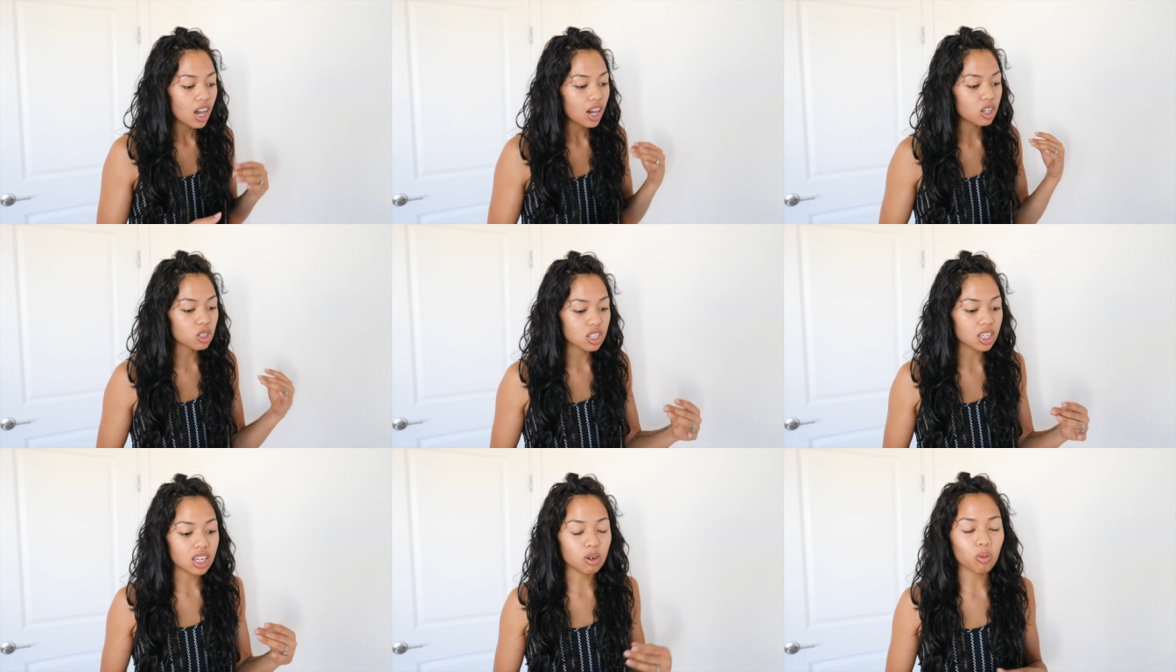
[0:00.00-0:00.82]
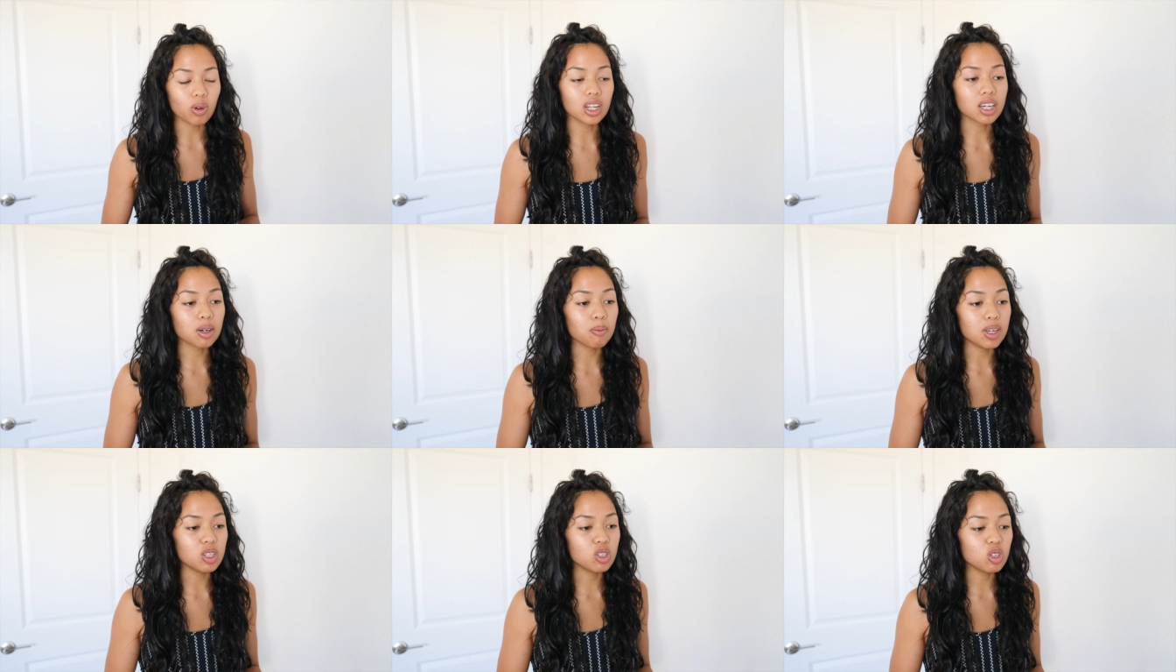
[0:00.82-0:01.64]
I just again want to
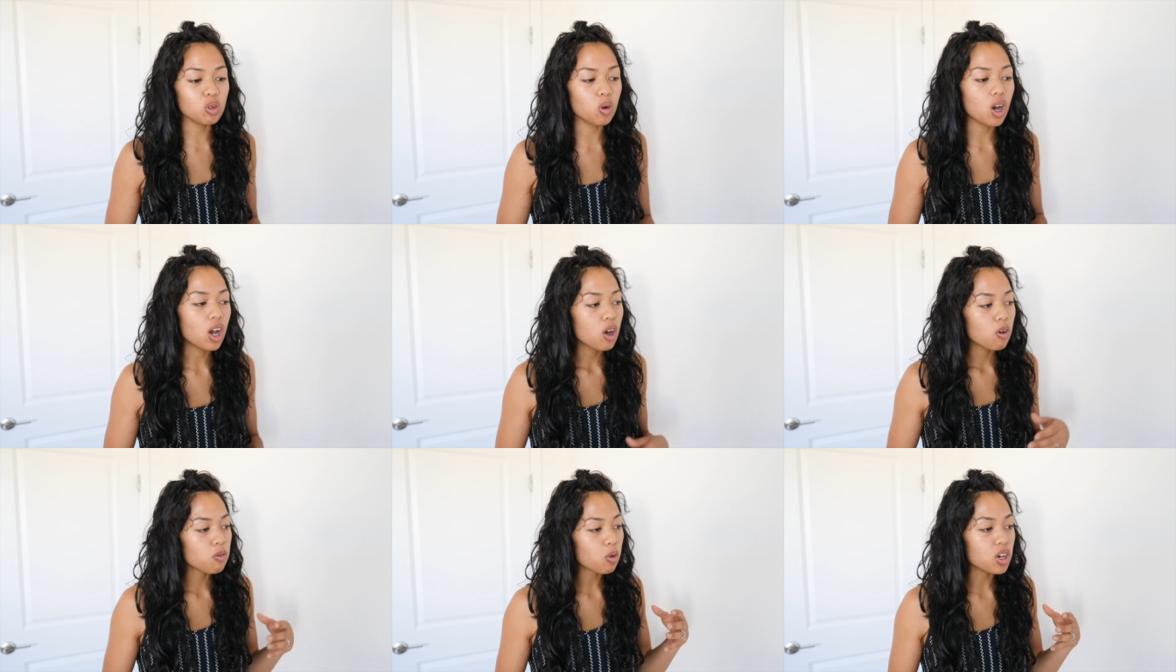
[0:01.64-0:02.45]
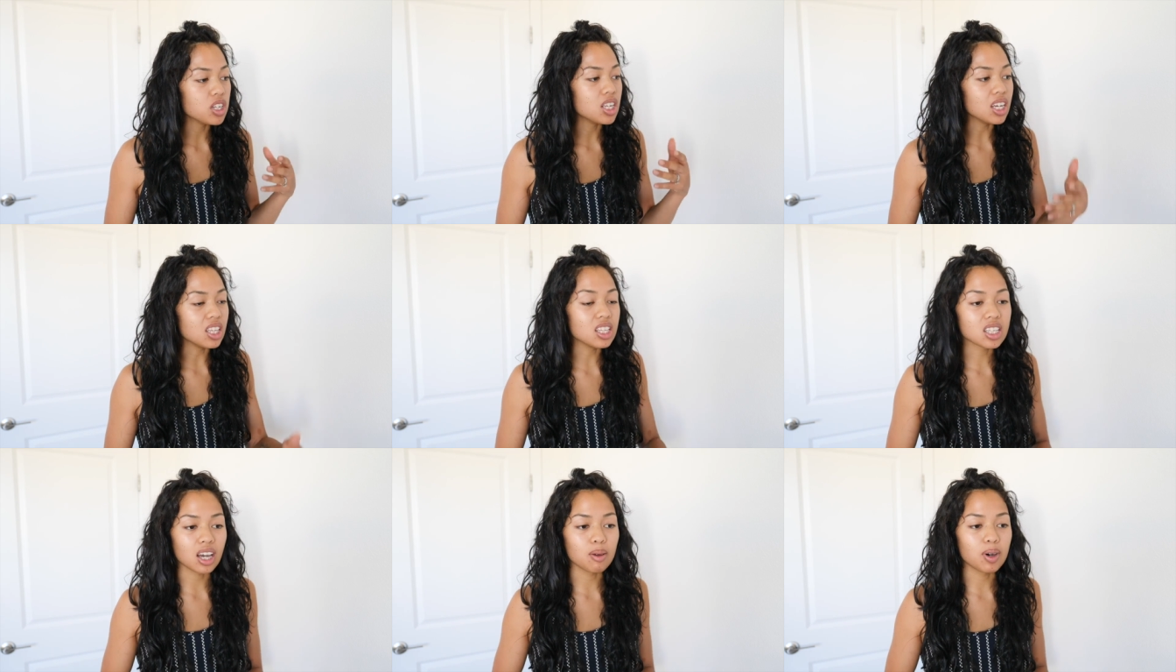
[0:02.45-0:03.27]
commend you for taking the
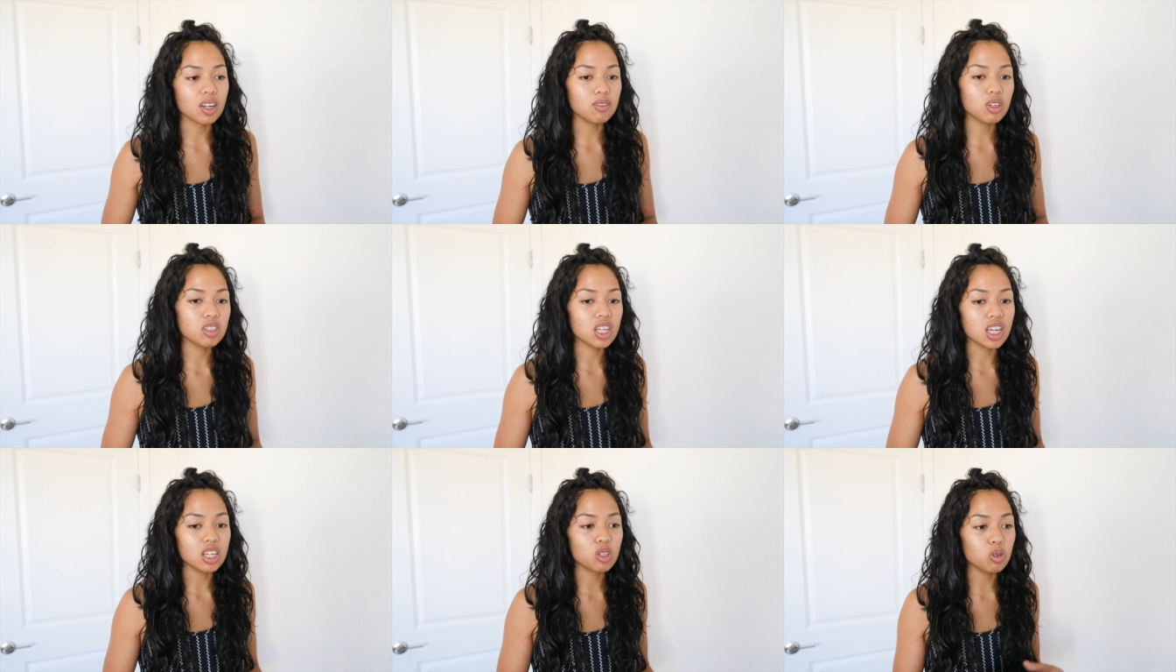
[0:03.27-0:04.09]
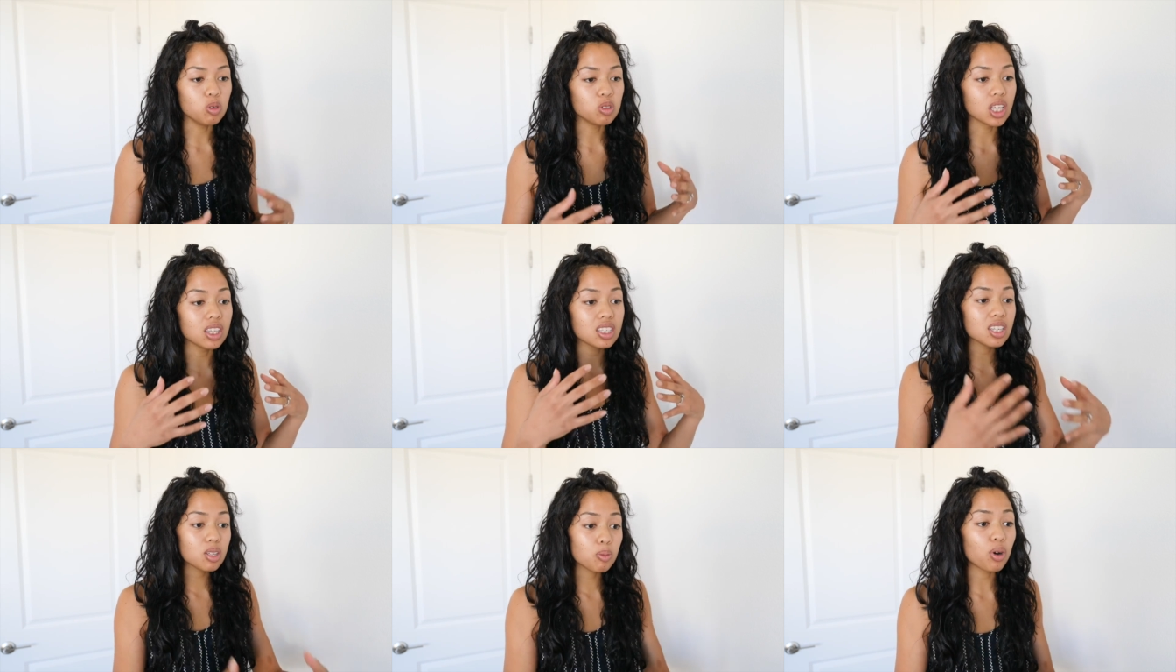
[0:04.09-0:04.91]
time out of your day to set this
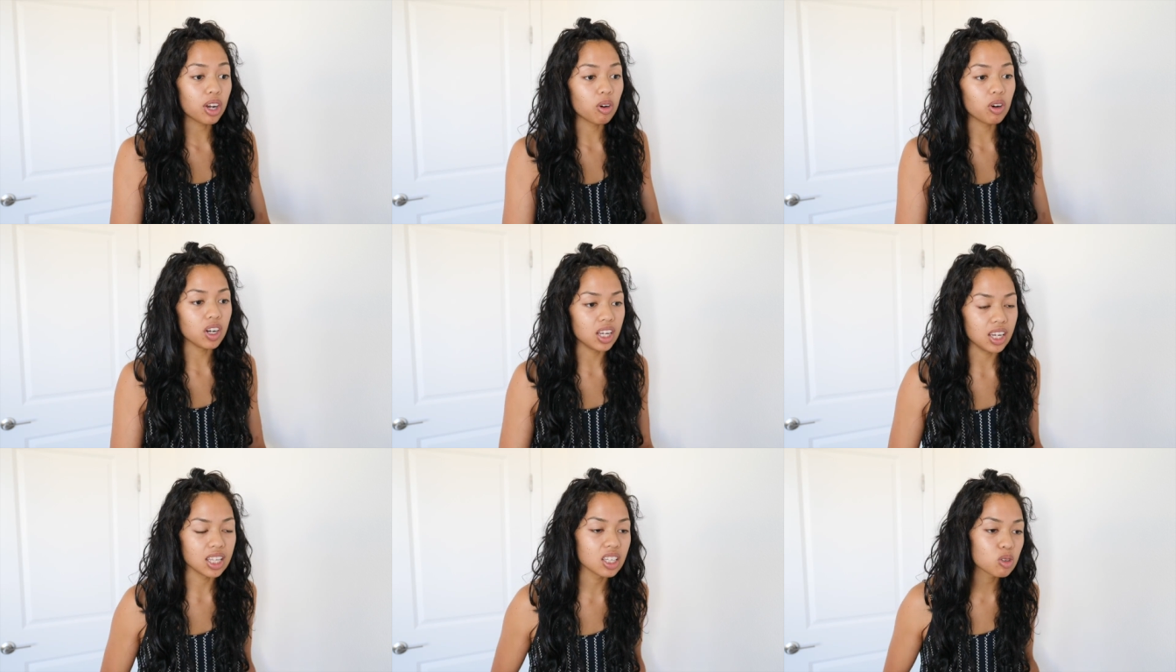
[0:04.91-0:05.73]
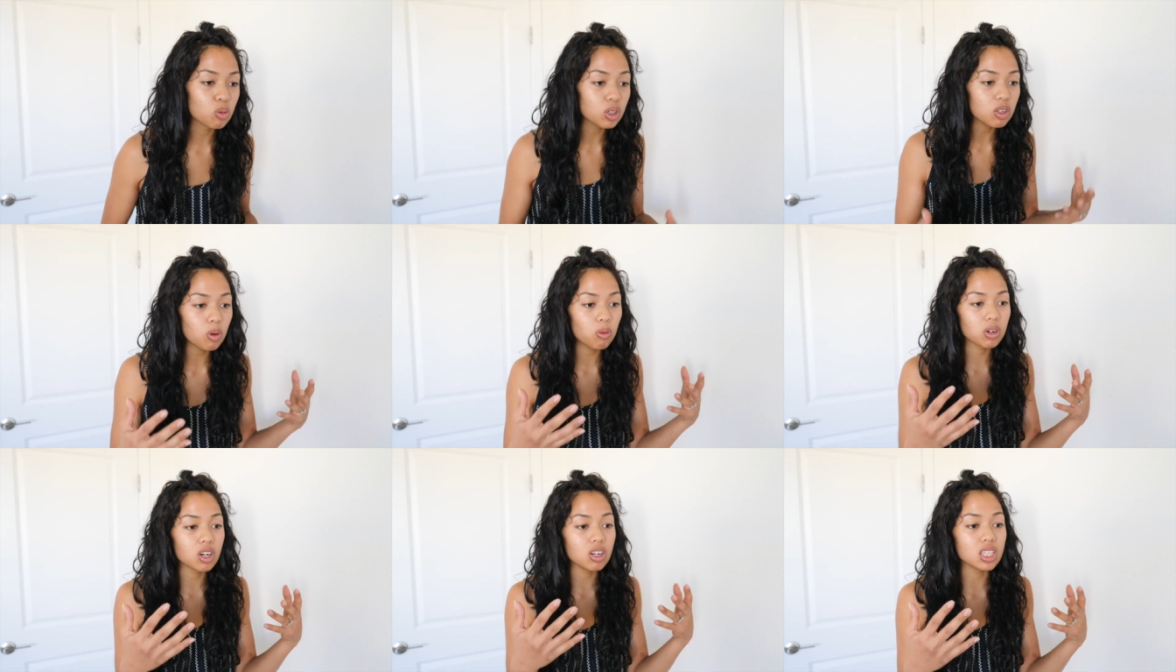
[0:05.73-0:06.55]
as a priority, and that's really what
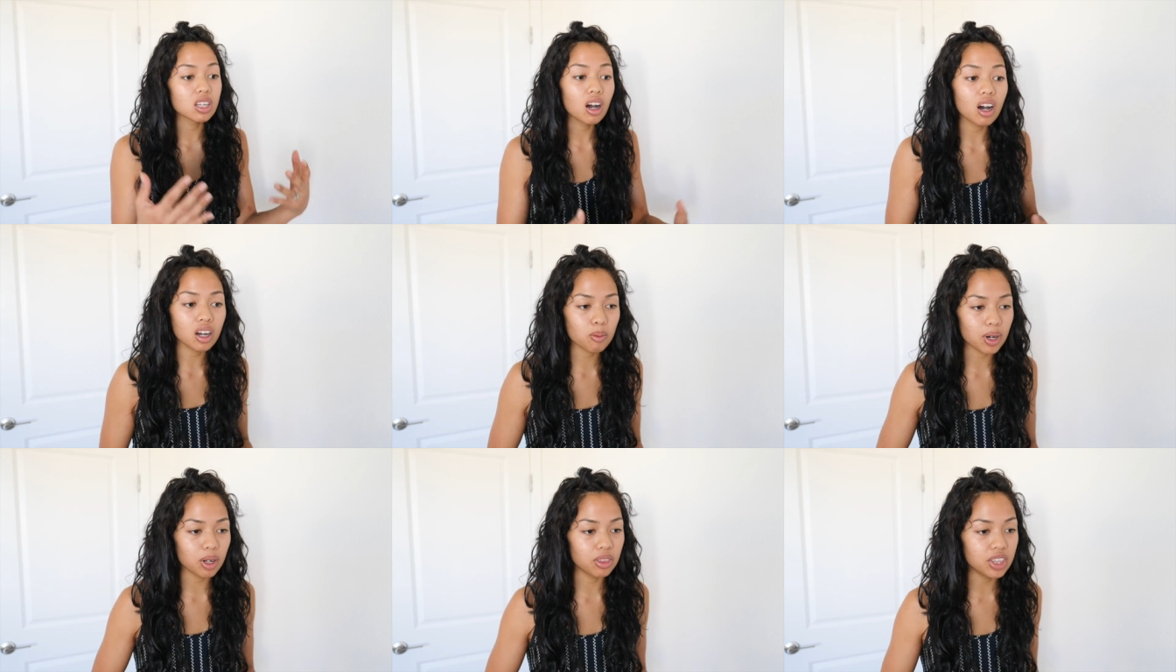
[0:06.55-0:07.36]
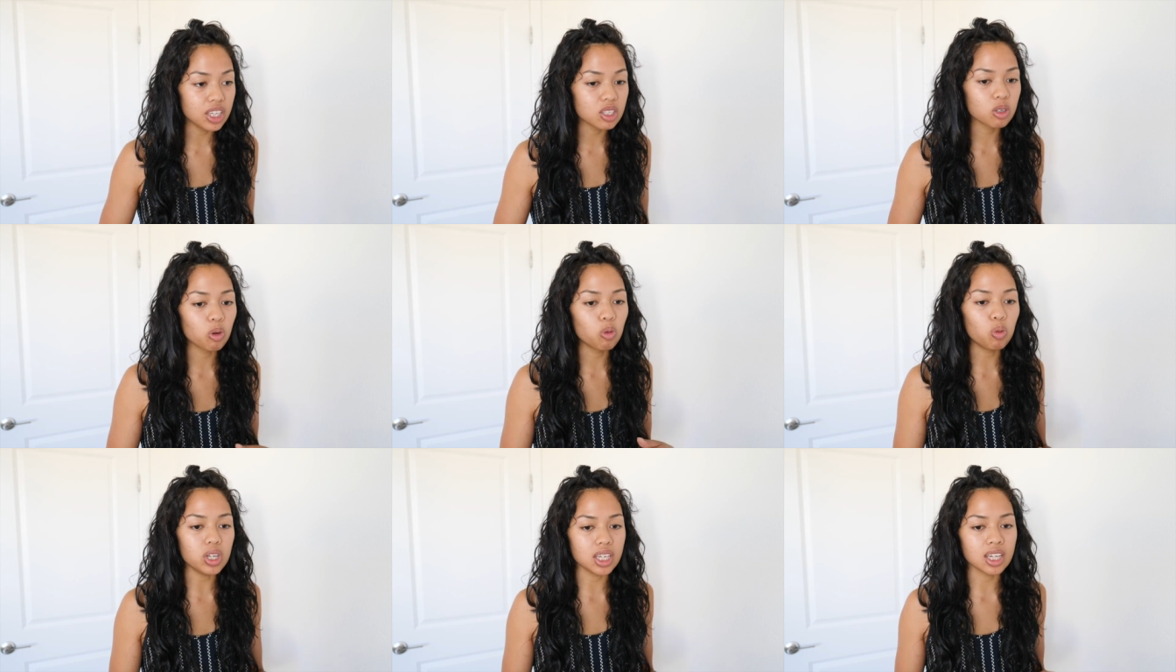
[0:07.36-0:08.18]
we're going to talk about this
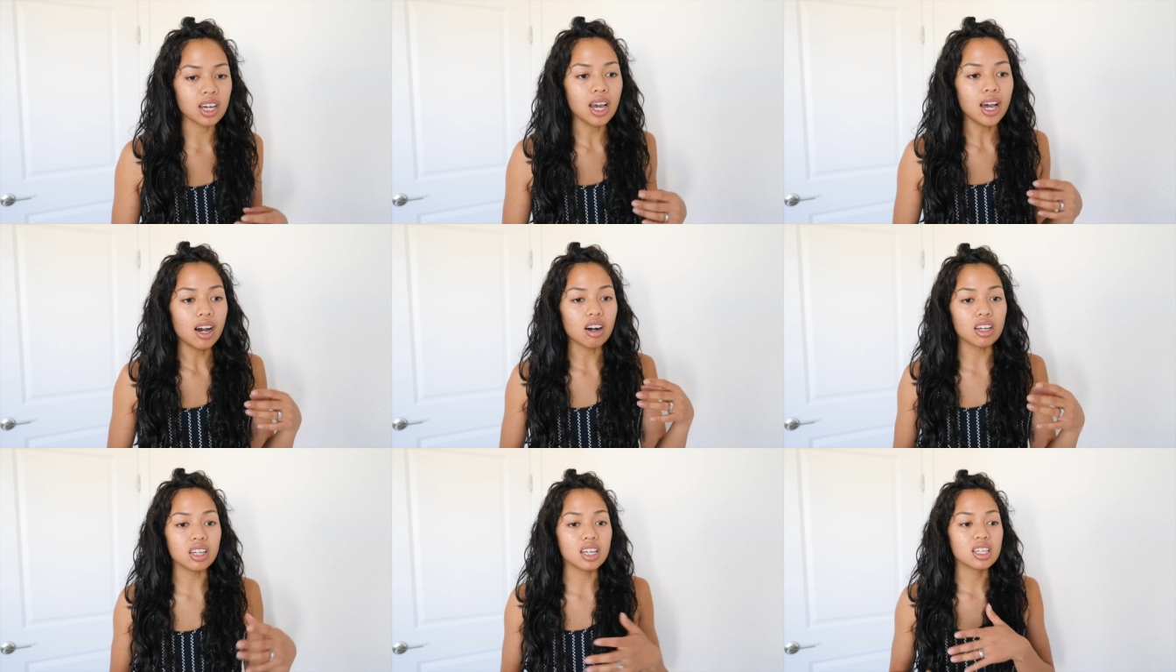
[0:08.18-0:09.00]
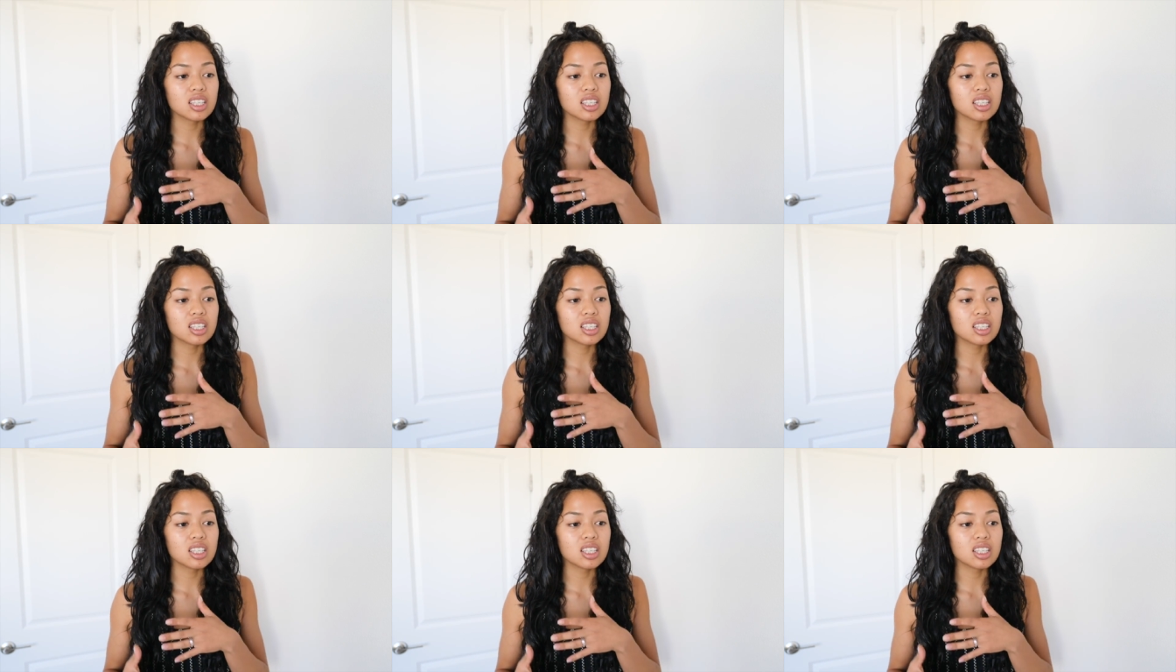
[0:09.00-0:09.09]
week on